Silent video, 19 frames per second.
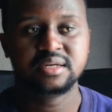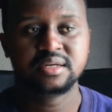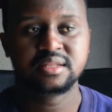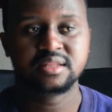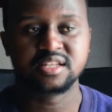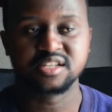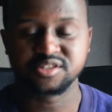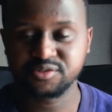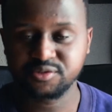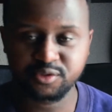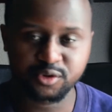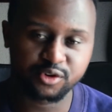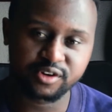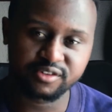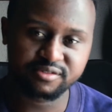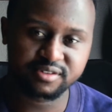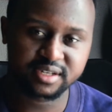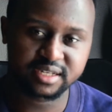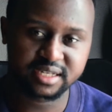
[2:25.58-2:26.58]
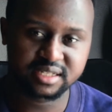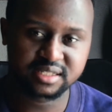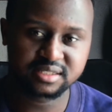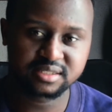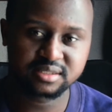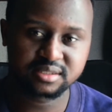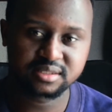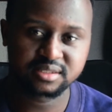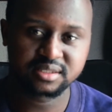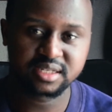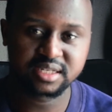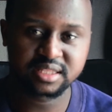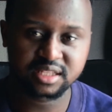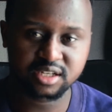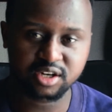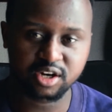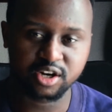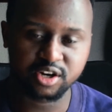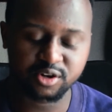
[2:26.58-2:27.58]
there's 4 riverheads in
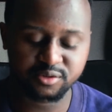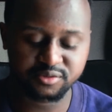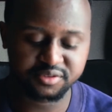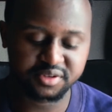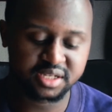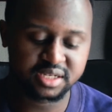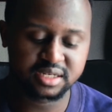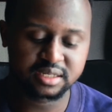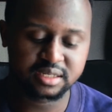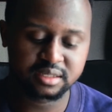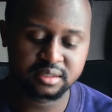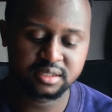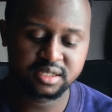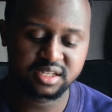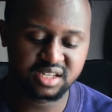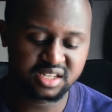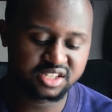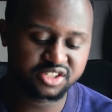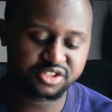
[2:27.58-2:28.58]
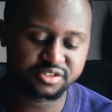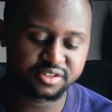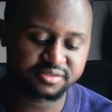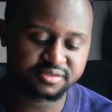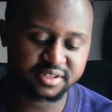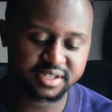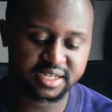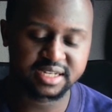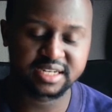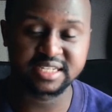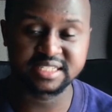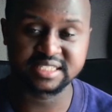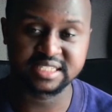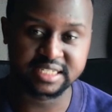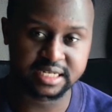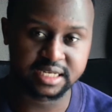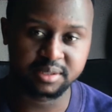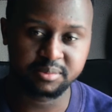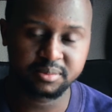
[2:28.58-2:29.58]
the Garden of Eden. Each riverhead has a
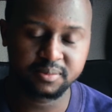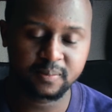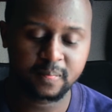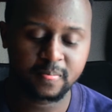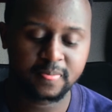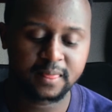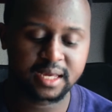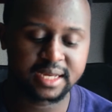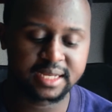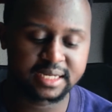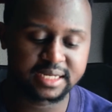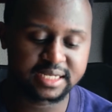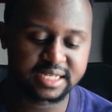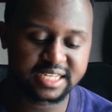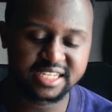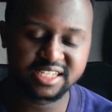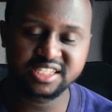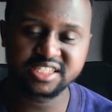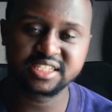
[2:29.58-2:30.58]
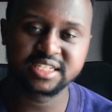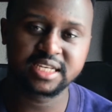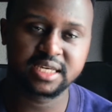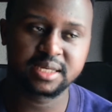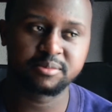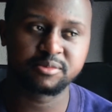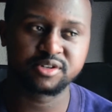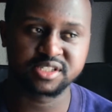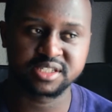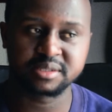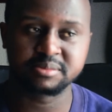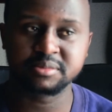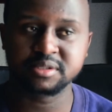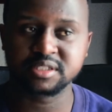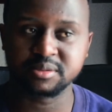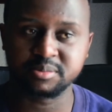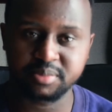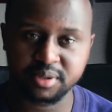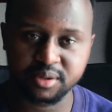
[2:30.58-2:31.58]
name, and each name
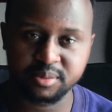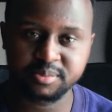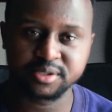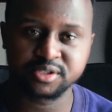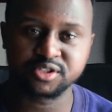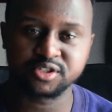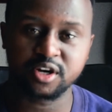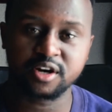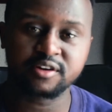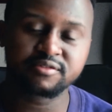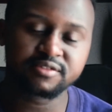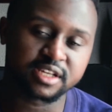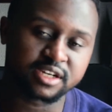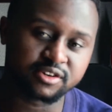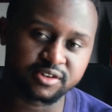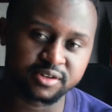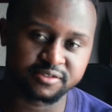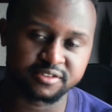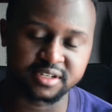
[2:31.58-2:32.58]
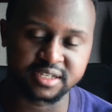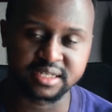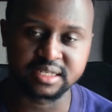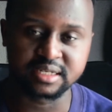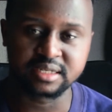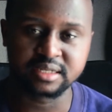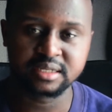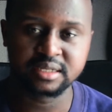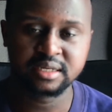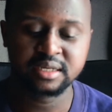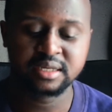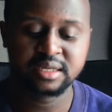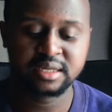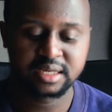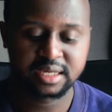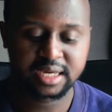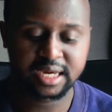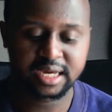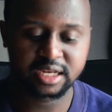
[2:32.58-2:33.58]
resembles a purpose of that riverhead.
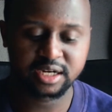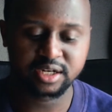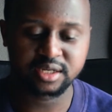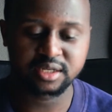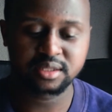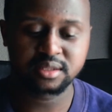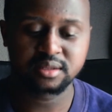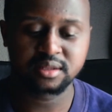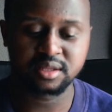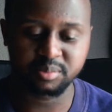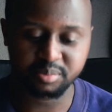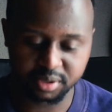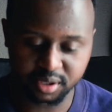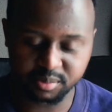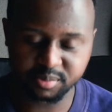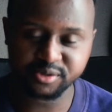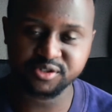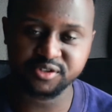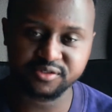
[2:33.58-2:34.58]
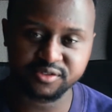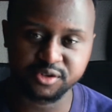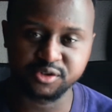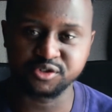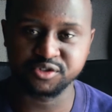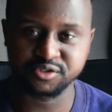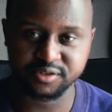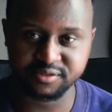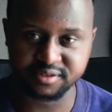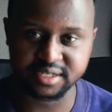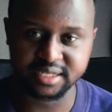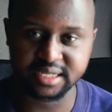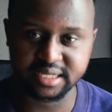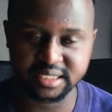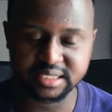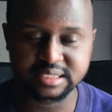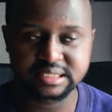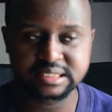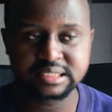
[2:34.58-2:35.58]
And the purpose of those
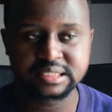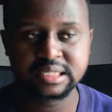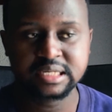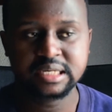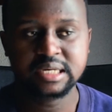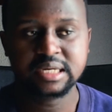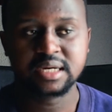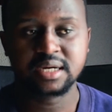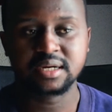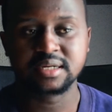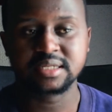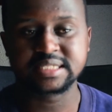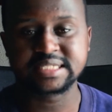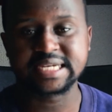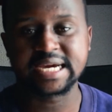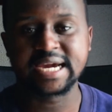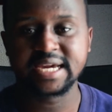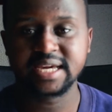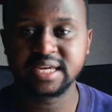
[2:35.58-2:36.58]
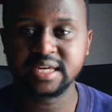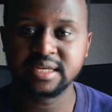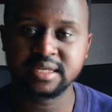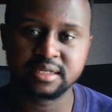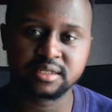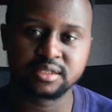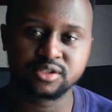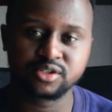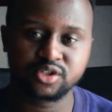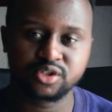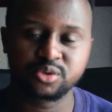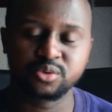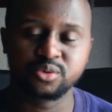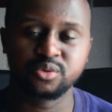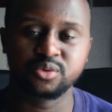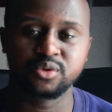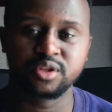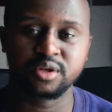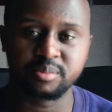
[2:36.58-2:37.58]
riverheads tie
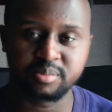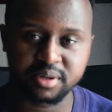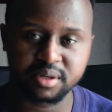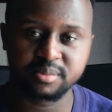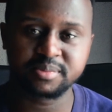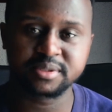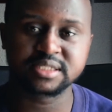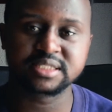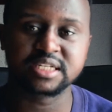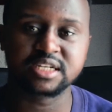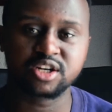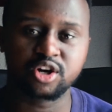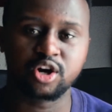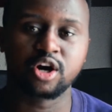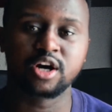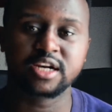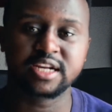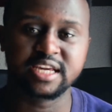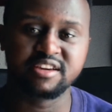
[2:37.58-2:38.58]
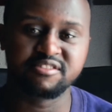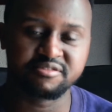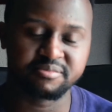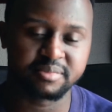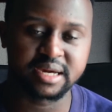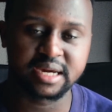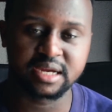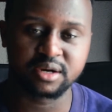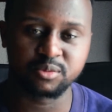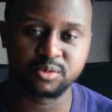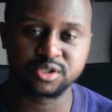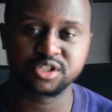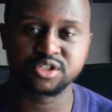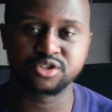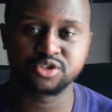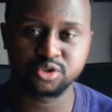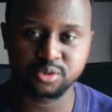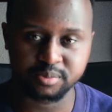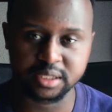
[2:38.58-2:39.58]
into the purpose that God gave man,
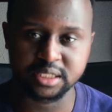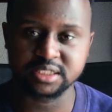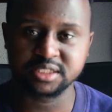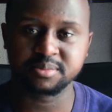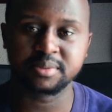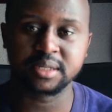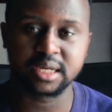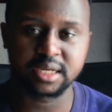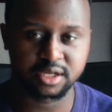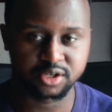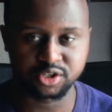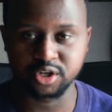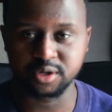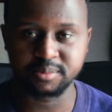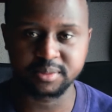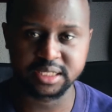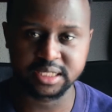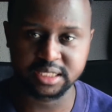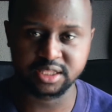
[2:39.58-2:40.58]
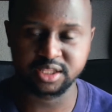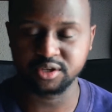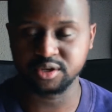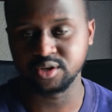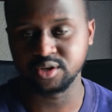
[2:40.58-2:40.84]
which is to multiply and dominate the